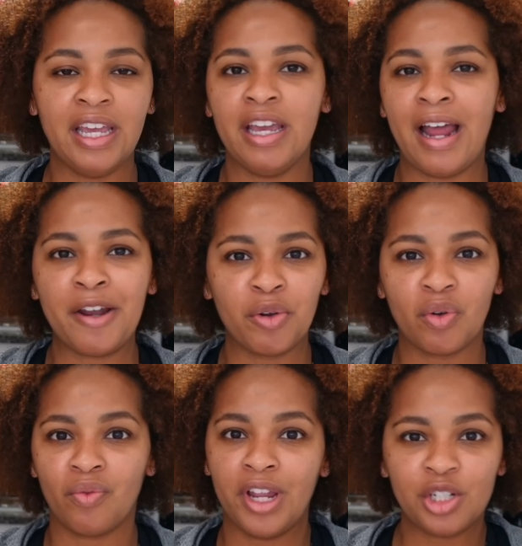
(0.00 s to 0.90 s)
and I
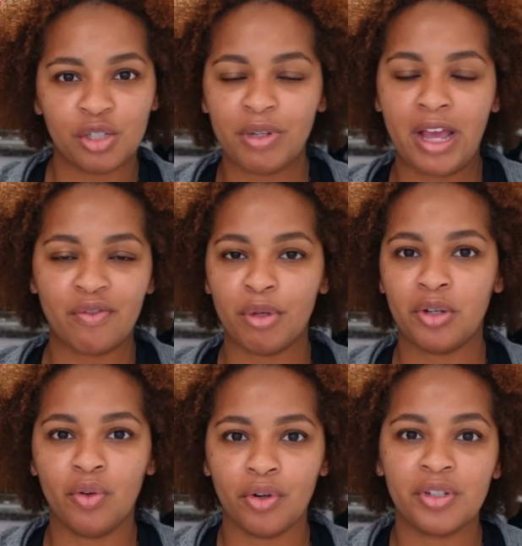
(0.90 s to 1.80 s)
don't arrange them in
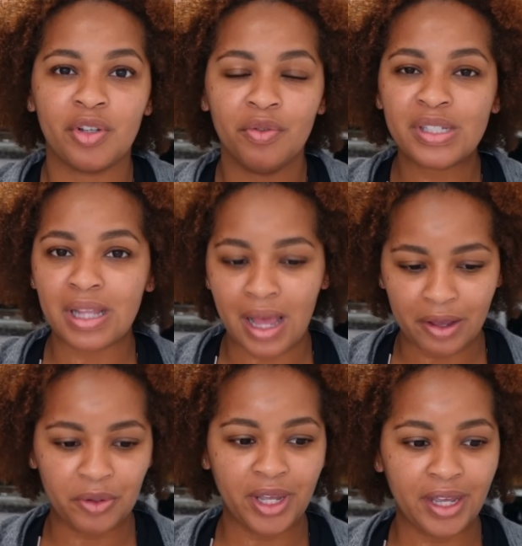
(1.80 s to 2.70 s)
alphabetical order. So it was a
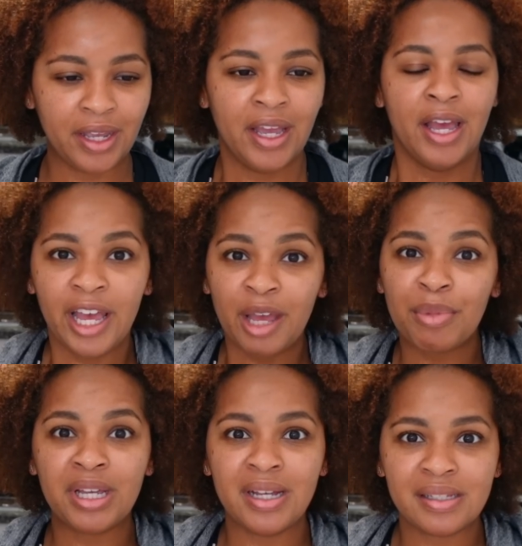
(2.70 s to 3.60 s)
lot, okay? And
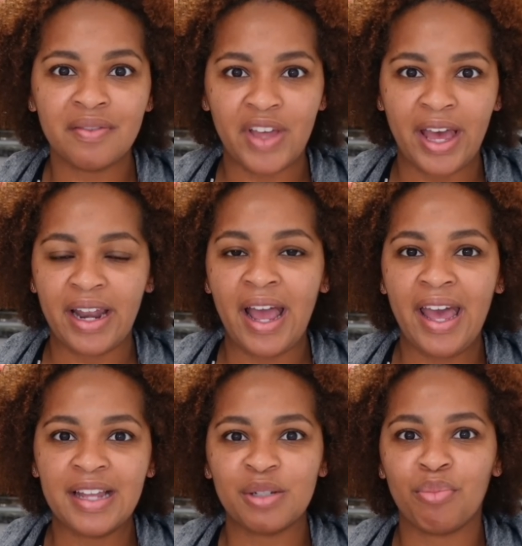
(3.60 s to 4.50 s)
because of that, I
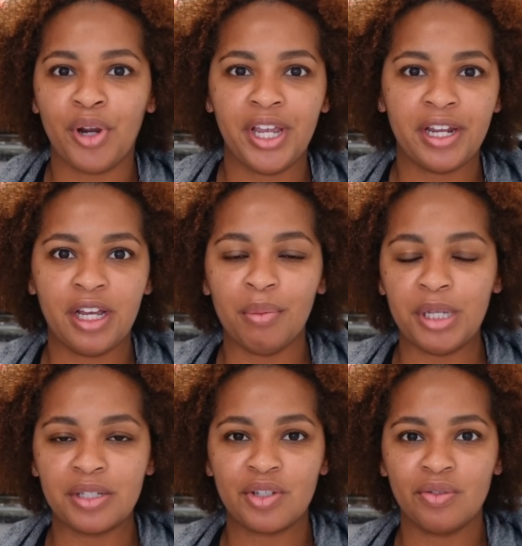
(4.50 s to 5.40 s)
had to break it up
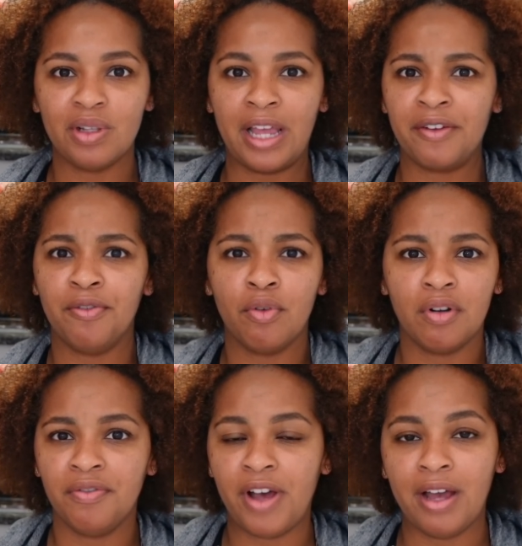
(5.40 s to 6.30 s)
into like four
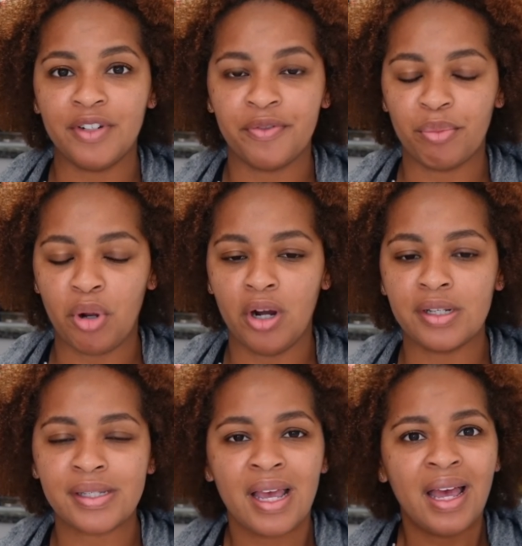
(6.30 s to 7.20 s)
or five different
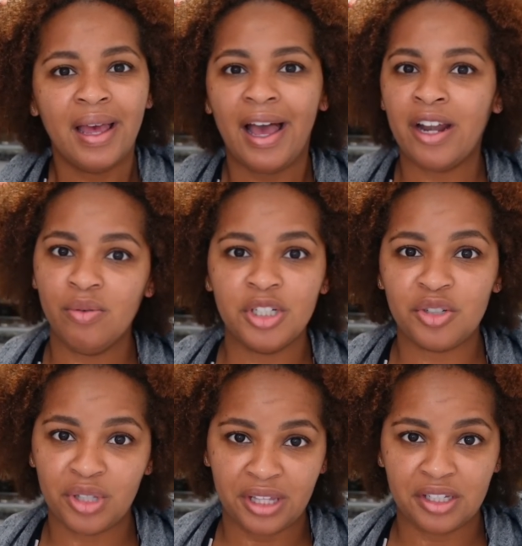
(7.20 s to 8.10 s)
parts. I don't wanna
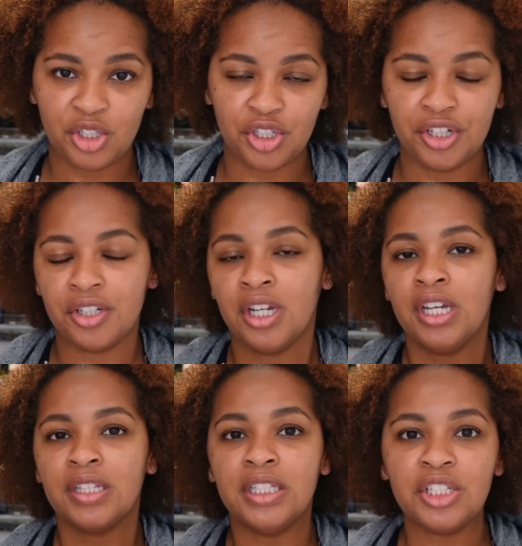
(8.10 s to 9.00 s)
do that this year.
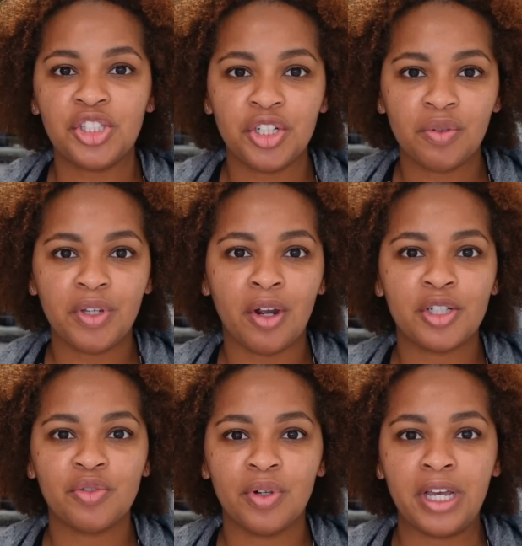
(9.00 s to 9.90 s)
This year we are
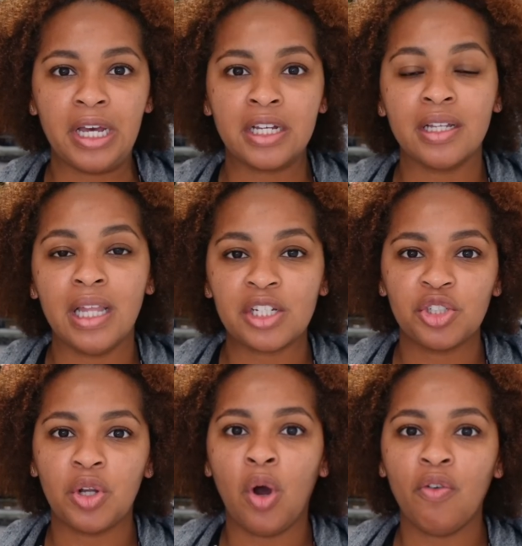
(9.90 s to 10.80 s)
doing a
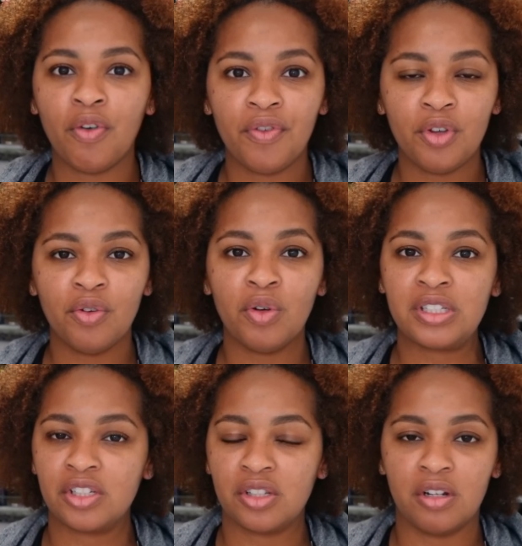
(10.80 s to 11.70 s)
collection overview.
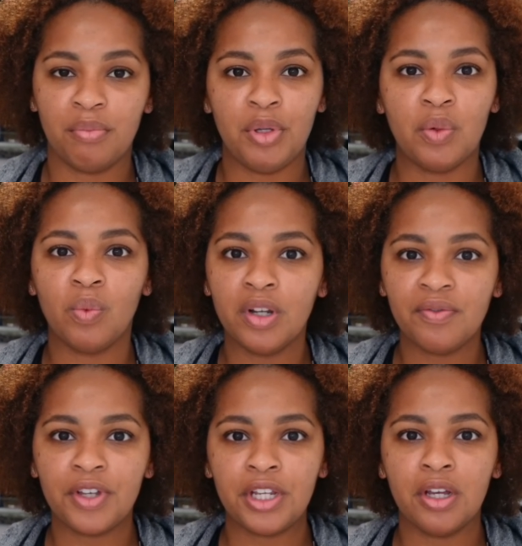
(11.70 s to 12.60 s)
It's just gonna be one
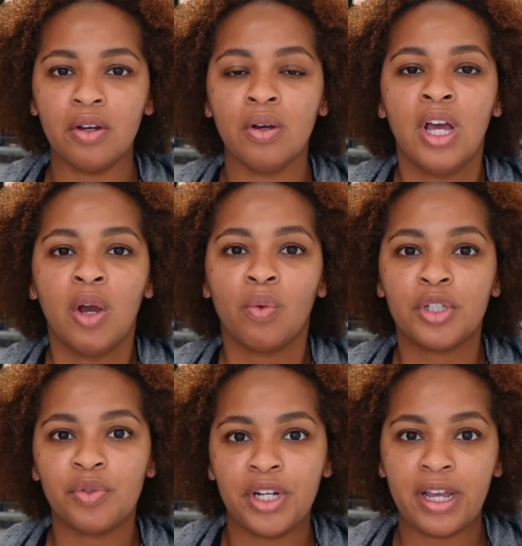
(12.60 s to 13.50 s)
video. We're
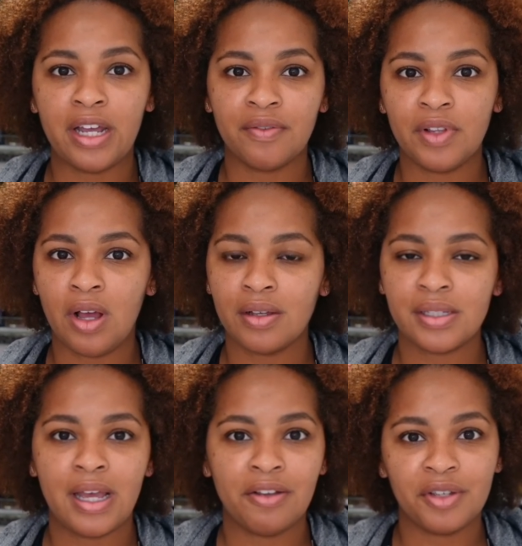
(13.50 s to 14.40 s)
doing it kind of vlog
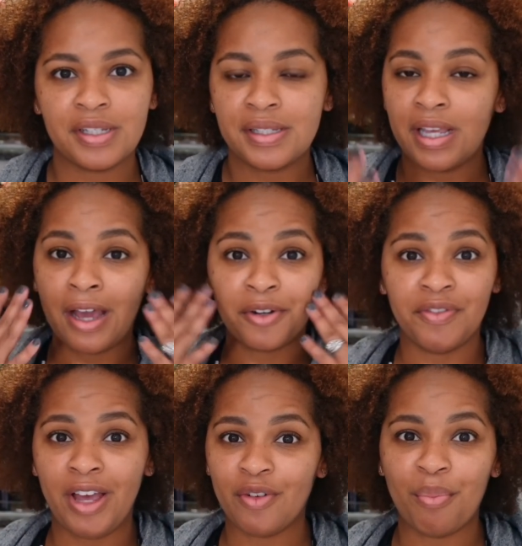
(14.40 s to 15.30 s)
style. You can see I don't
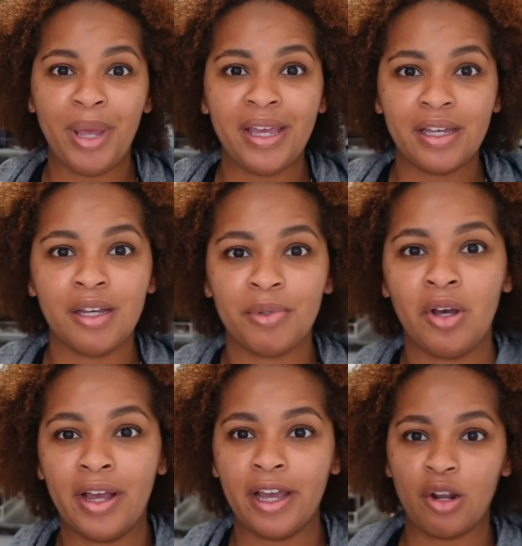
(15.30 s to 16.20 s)
even have on makeup. Y'all,
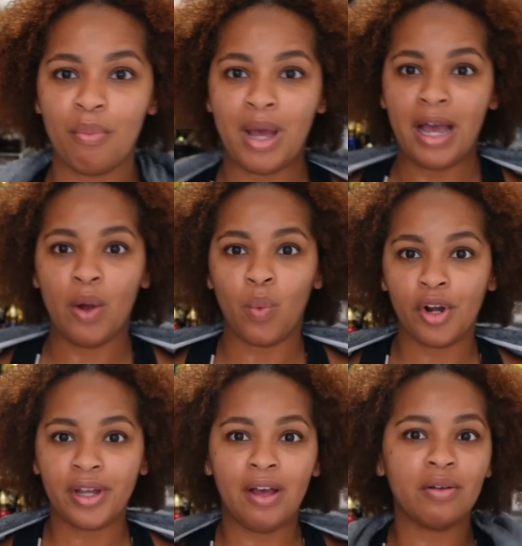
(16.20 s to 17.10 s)
I got on my
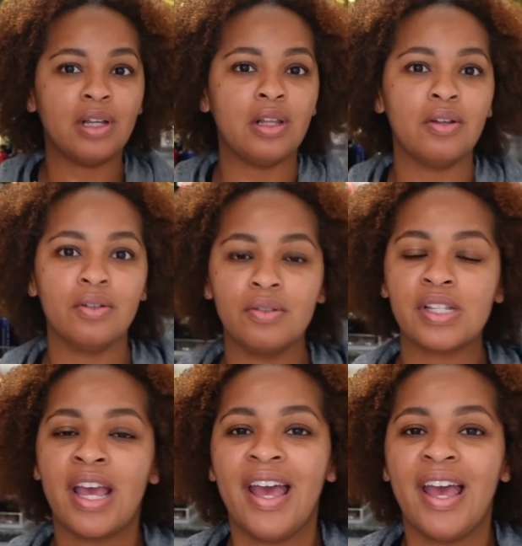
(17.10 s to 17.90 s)
workout clothes.